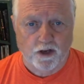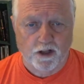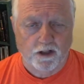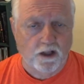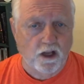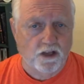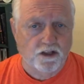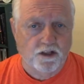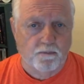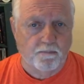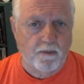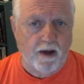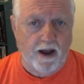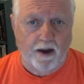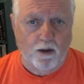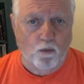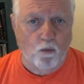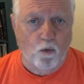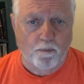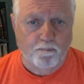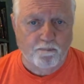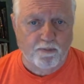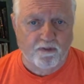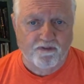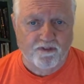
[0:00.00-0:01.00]
It doesn't matter
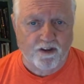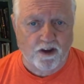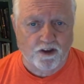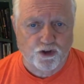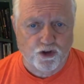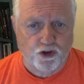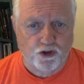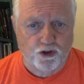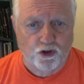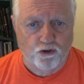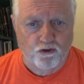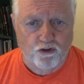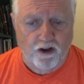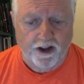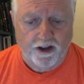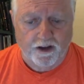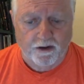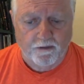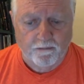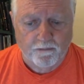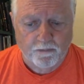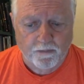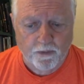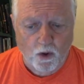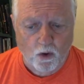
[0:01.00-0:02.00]
what profession you're in,
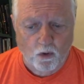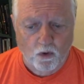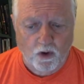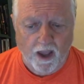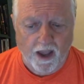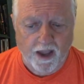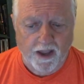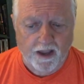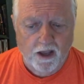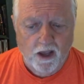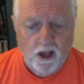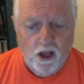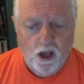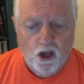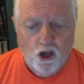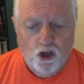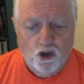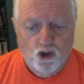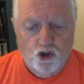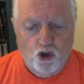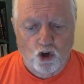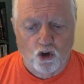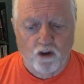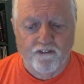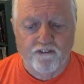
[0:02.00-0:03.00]
okay?
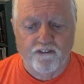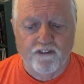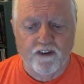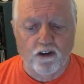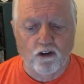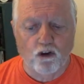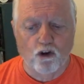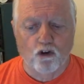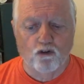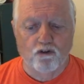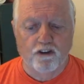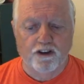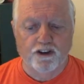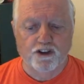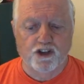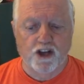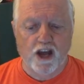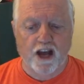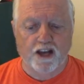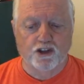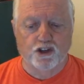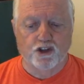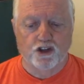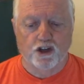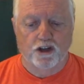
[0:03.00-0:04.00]
So the fear of
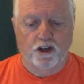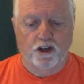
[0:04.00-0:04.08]
rejection.